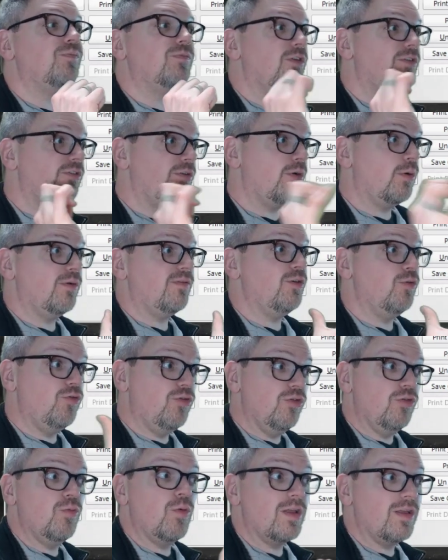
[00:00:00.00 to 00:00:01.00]
So if you
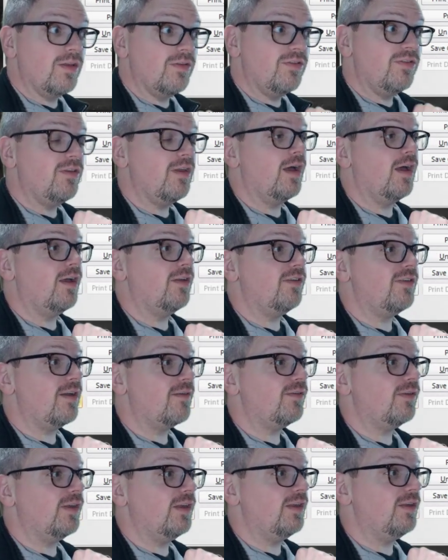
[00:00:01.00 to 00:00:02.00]
do want to
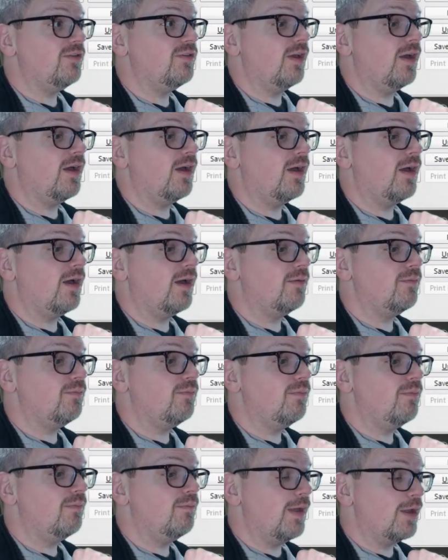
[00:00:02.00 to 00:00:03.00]
definitely
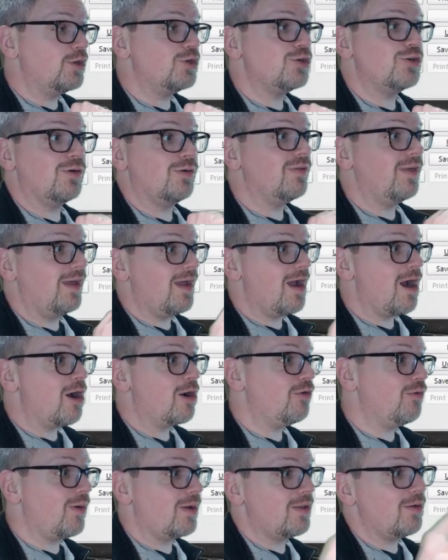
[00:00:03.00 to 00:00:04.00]
make sure they are
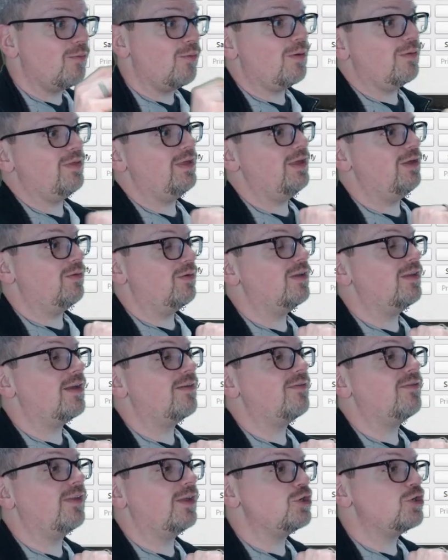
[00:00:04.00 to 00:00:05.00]
credit worthy, you can
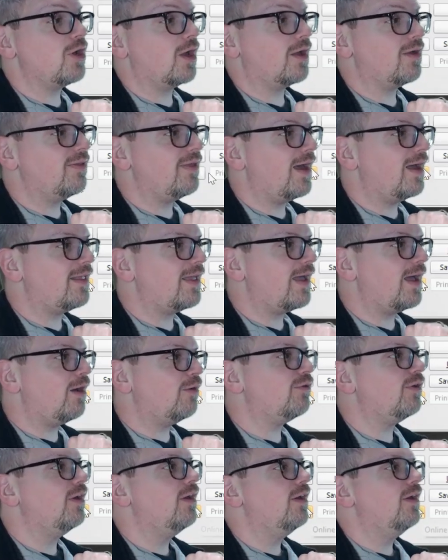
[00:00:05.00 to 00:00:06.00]
definitely check that
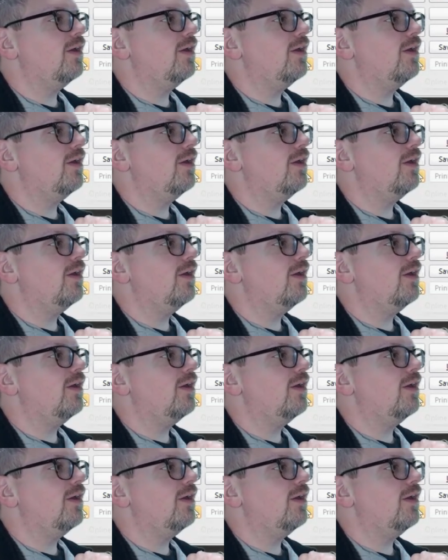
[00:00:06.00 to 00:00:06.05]
out.